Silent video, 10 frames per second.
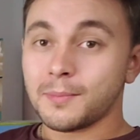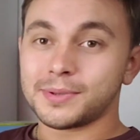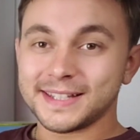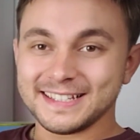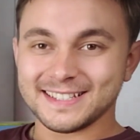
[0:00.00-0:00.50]

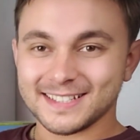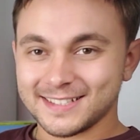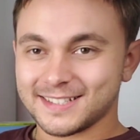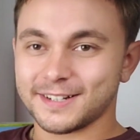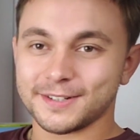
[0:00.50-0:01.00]
please
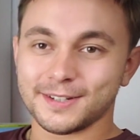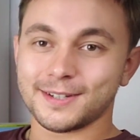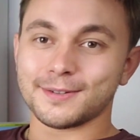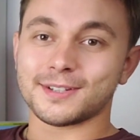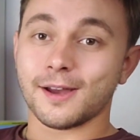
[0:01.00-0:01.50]
consider to
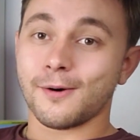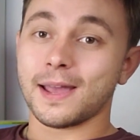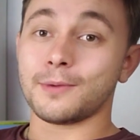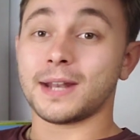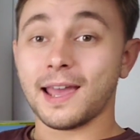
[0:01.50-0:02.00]
do so.
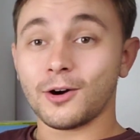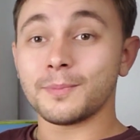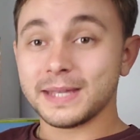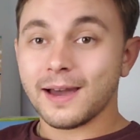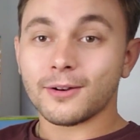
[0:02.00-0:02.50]
It would help
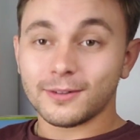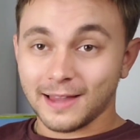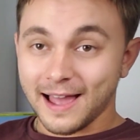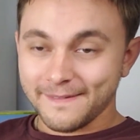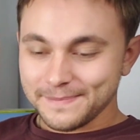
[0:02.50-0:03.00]
me out a
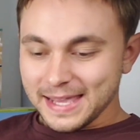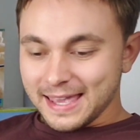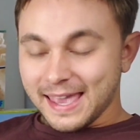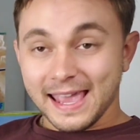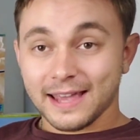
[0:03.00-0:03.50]
lot.
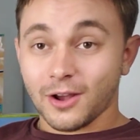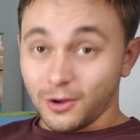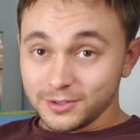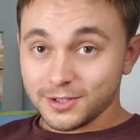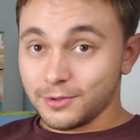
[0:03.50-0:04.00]
And
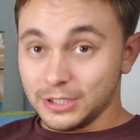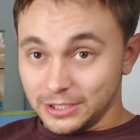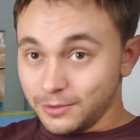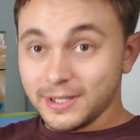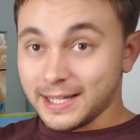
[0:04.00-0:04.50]
also
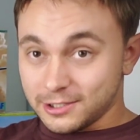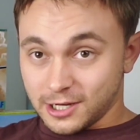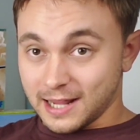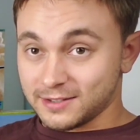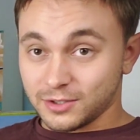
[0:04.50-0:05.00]
you get a
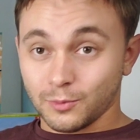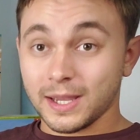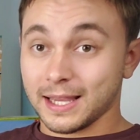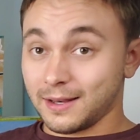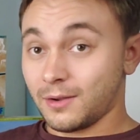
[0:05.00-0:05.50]
chance to
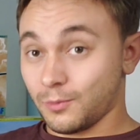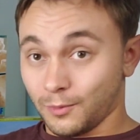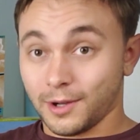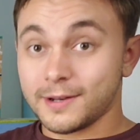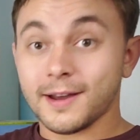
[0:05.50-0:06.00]
win
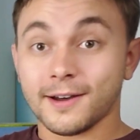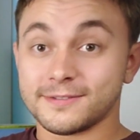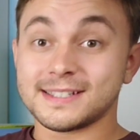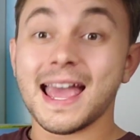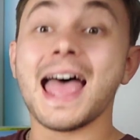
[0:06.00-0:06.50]
one
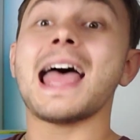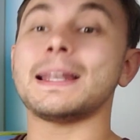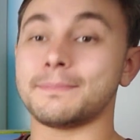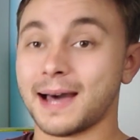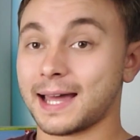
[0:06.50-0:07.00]
of
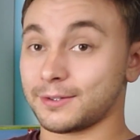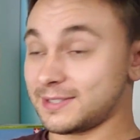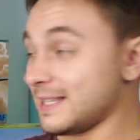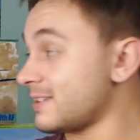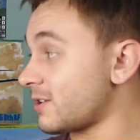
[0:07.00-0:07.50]
10
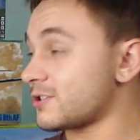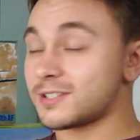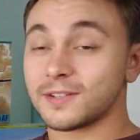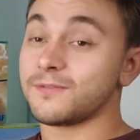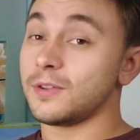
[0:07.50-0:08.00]
models. These are
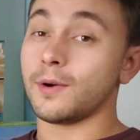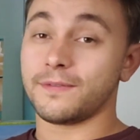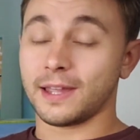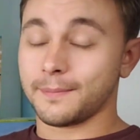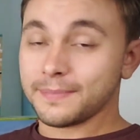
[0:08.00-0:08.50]
just a few
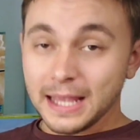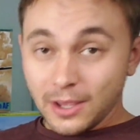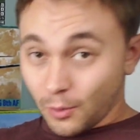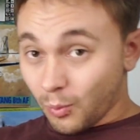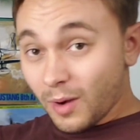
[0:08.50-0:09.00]
of them.
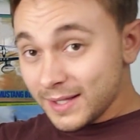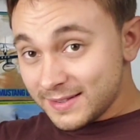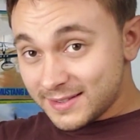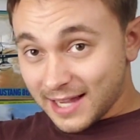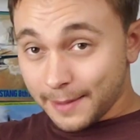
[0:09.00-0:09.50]

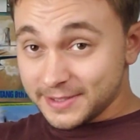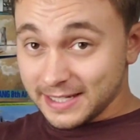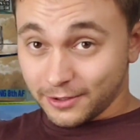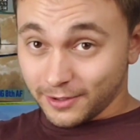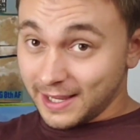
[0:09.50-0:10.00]
One's top
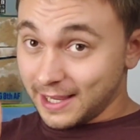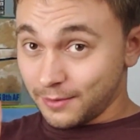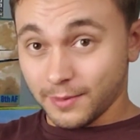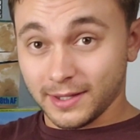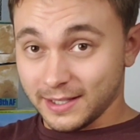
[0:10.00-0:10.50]
secret
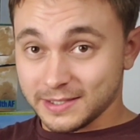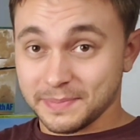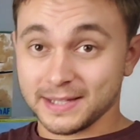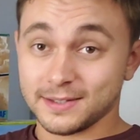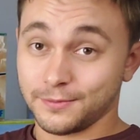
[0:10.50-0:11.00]
and really
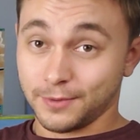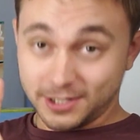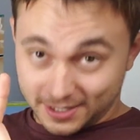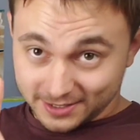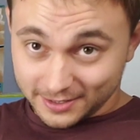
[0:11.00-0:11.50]
expensive,
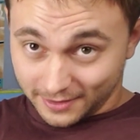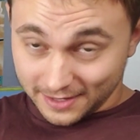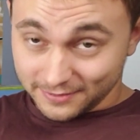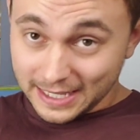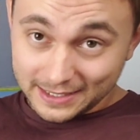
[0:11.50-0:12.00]
which I still
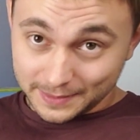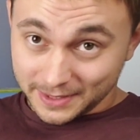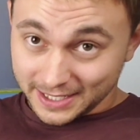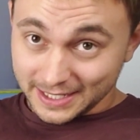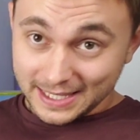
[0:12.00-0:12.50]
have yet to
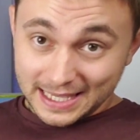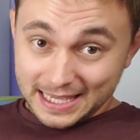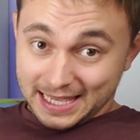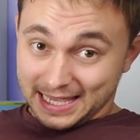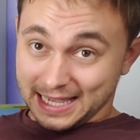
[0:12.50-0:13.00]
buy.
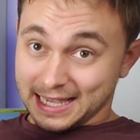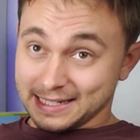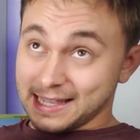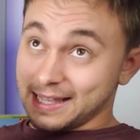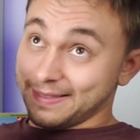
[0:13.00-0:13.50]

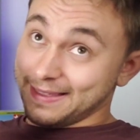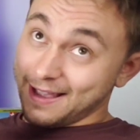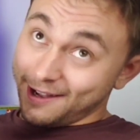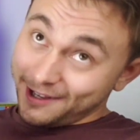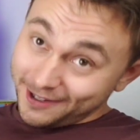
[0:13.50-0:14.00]
And
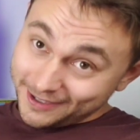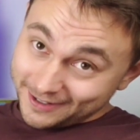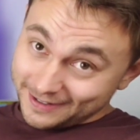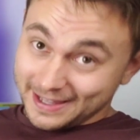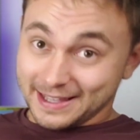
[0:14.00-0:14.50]
the
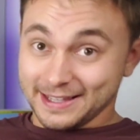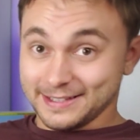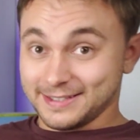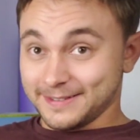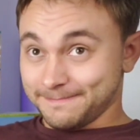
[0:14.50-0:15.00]
other
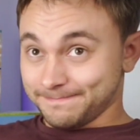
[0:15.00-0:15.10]
is